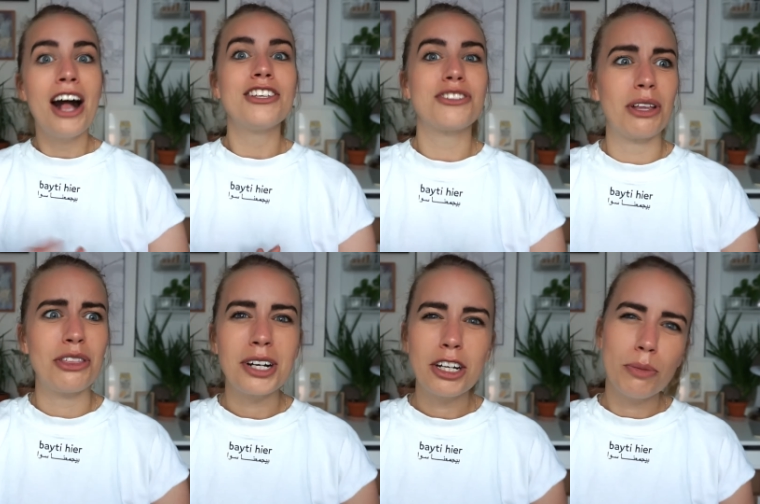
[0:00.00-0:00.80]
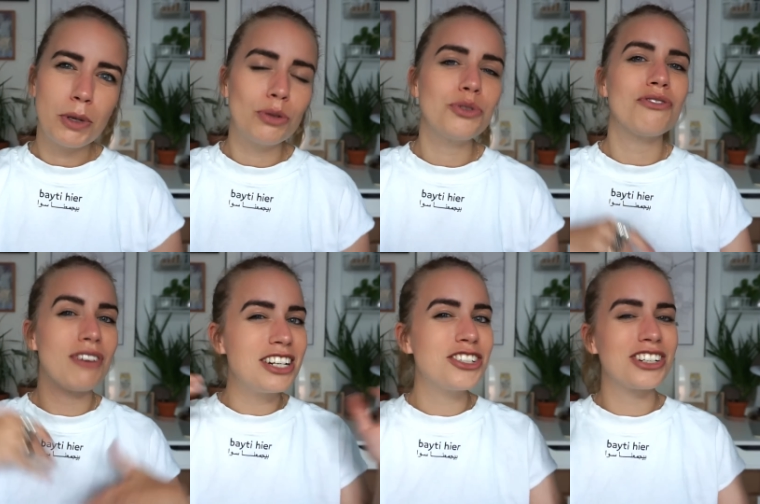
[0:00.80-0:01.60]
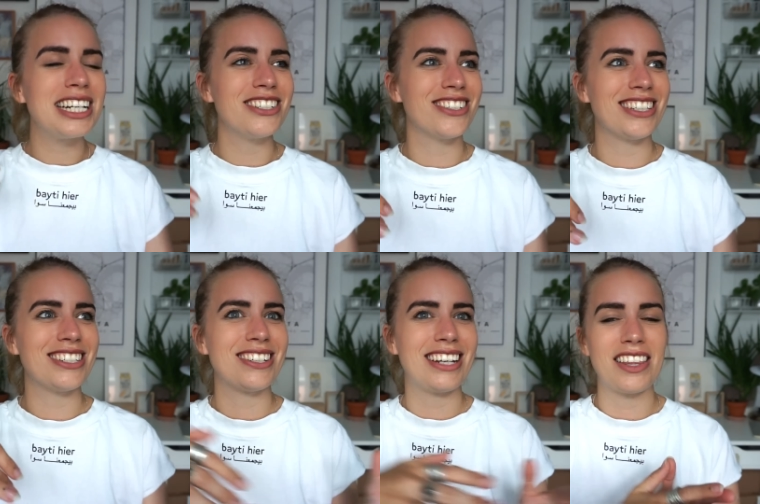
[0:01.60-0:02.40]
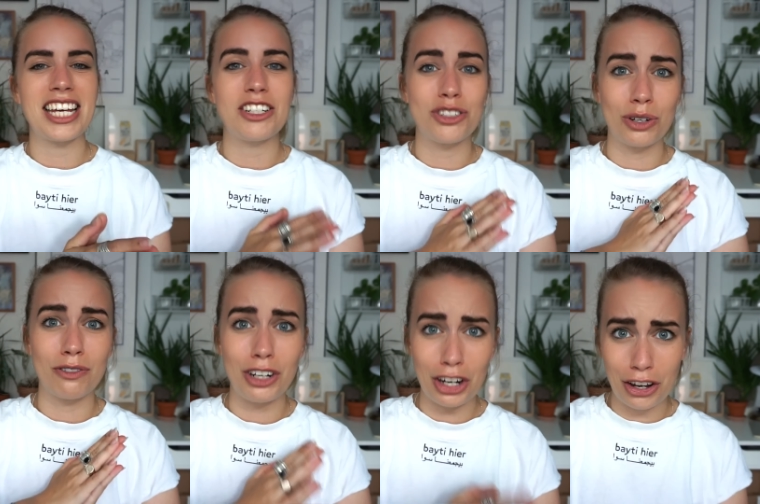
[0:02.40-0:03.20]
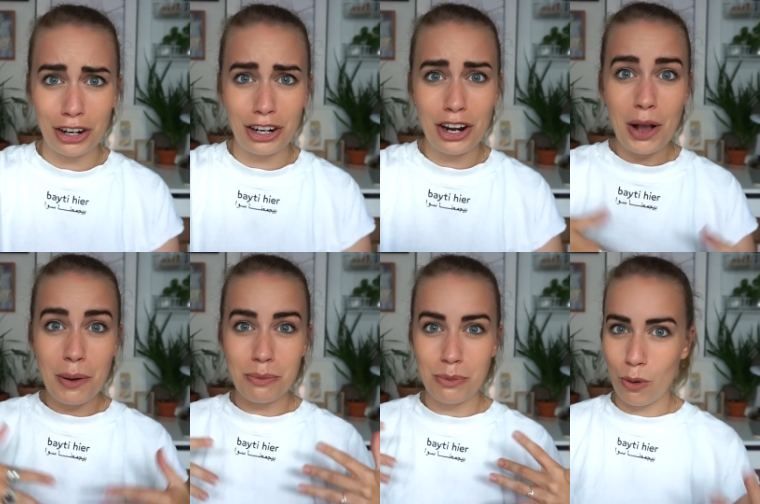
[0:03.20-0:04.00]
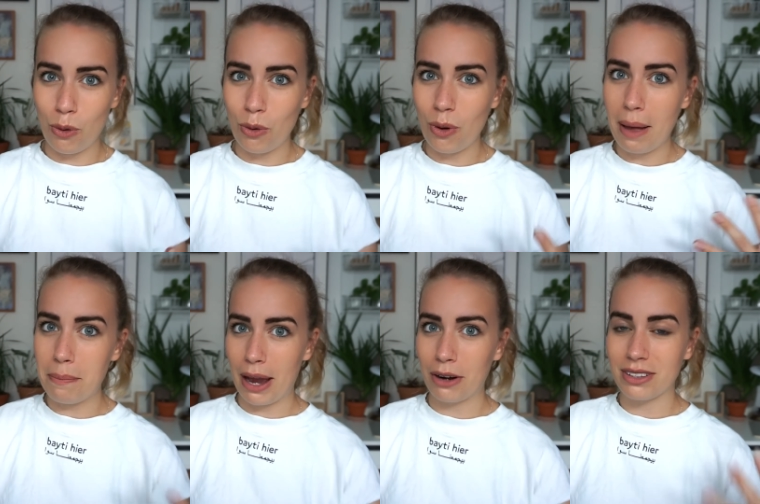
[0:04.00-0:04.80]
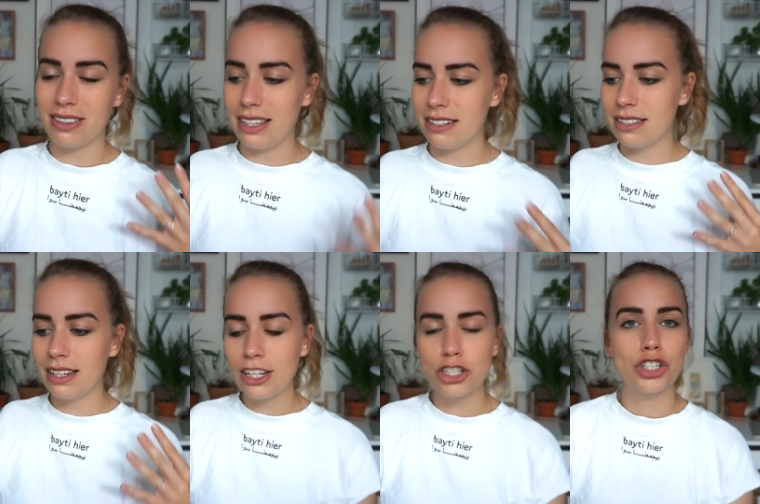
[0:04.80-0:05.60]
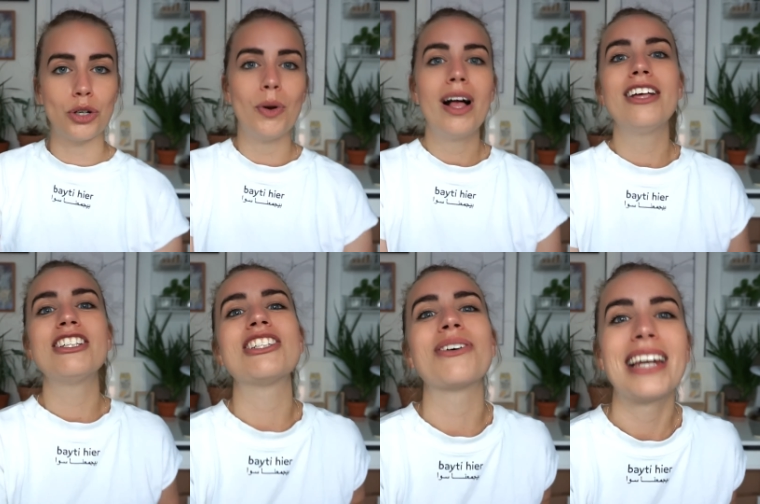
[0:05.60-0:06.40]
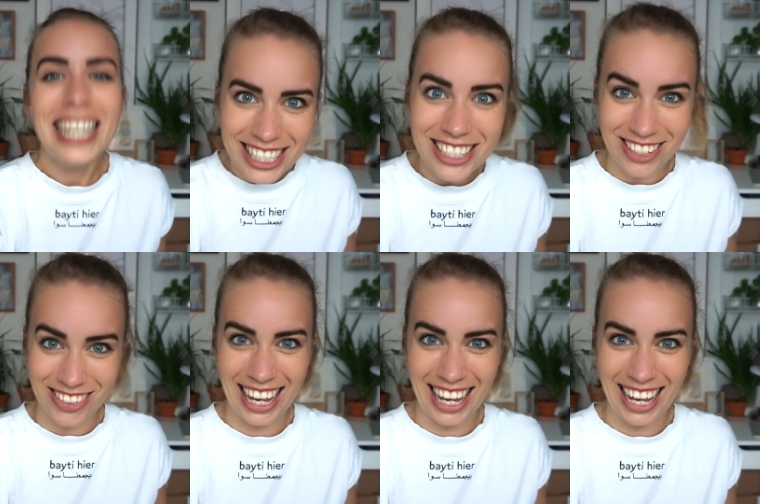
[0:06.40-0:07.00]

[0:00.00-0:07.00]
So I thought it could be cool to venture into this together and sort of learn more about this issue. So let's do